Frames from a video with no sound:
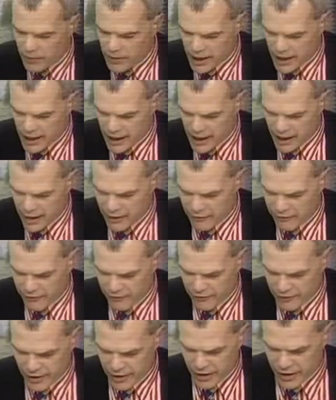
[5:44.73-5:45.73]
We have
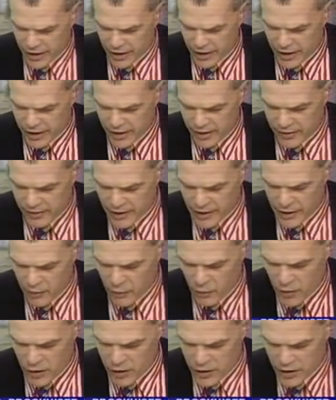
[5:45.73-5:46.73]
the
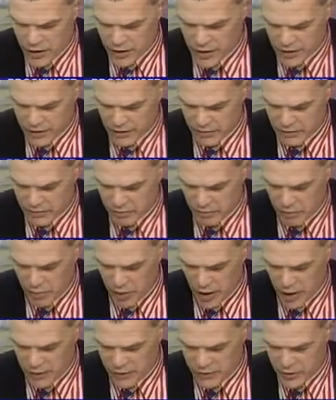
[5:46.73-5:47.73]
Washington
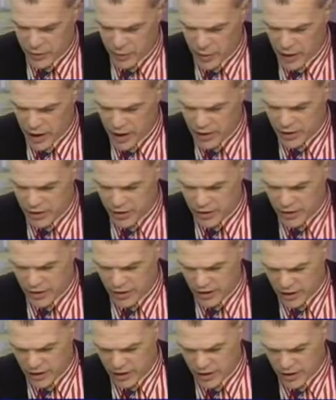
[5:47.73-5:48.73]
Post, page
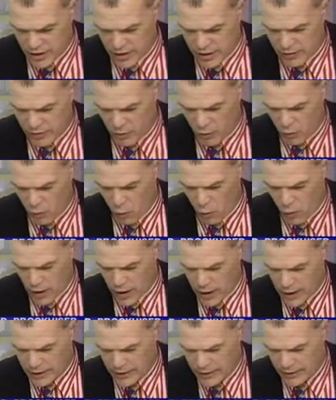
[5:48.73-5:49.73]

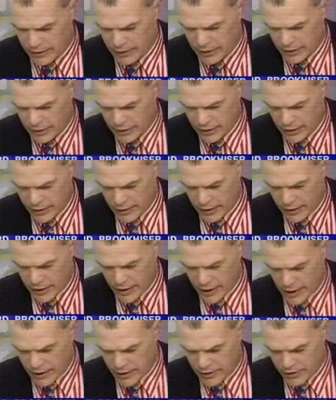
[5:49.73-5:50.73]
1,
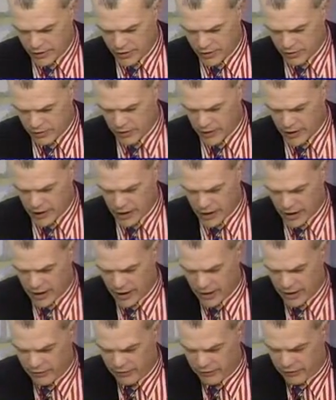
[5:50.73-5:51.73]
had a story
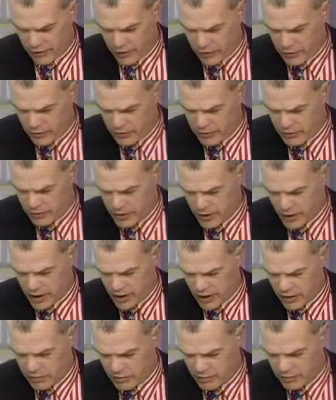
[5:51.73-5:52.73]
on the vote
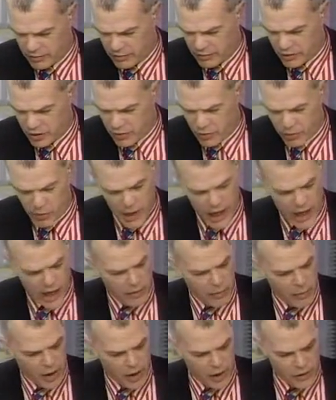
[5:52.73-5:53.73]
to
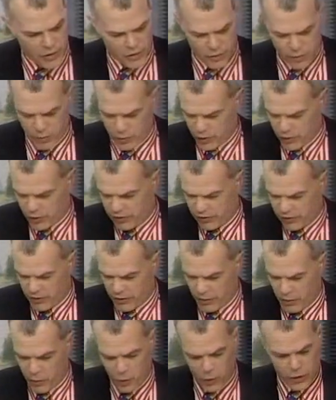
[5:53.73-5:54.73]
ban partial birth
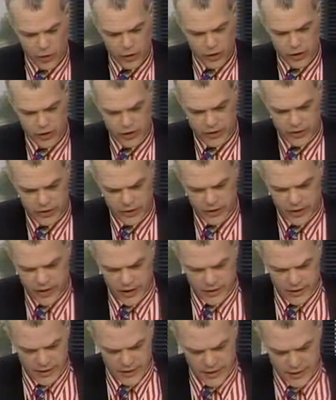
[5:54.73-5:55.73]
abortions
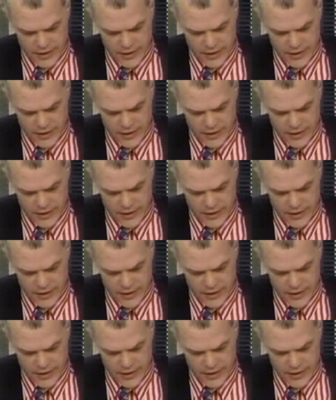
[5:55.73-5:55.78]
in the